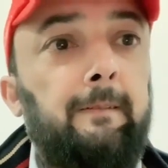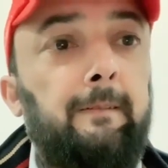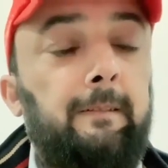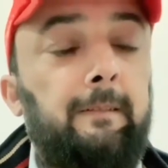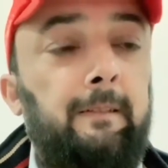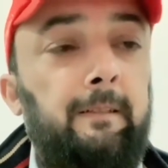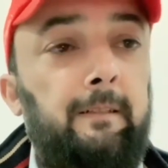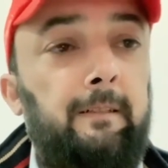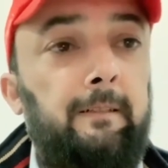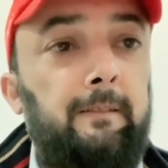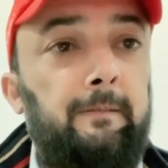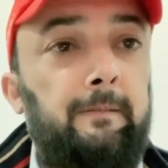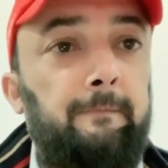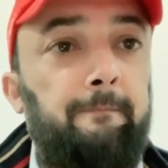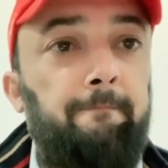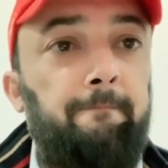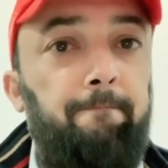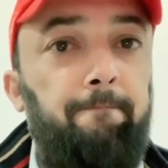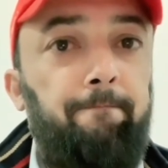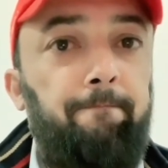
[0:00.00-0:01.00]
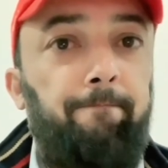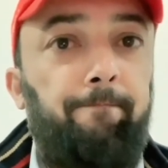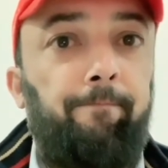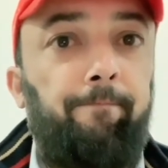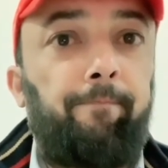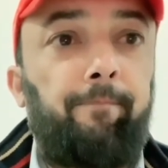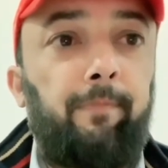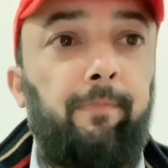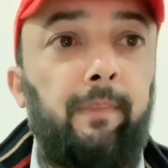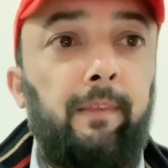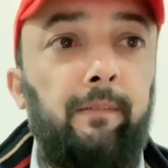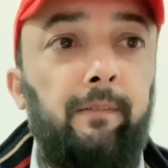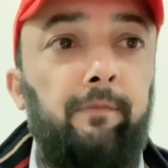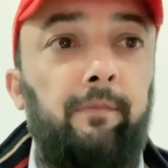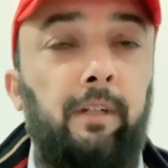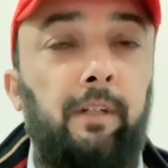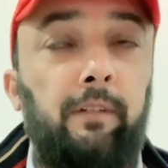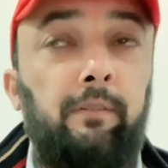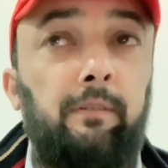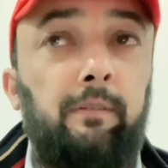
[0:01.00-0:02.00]
and
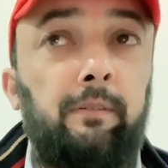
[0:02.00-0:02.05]
what